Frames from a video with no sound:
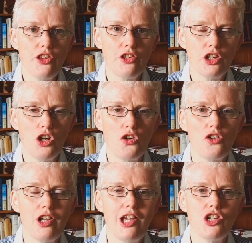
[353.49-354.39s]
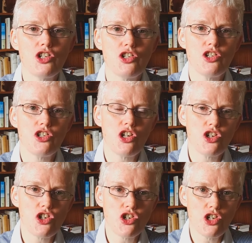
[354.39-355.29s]
that the congregations
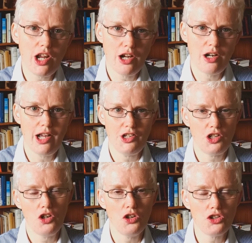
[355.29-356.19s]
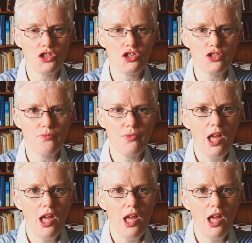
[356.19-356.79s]
share as costs.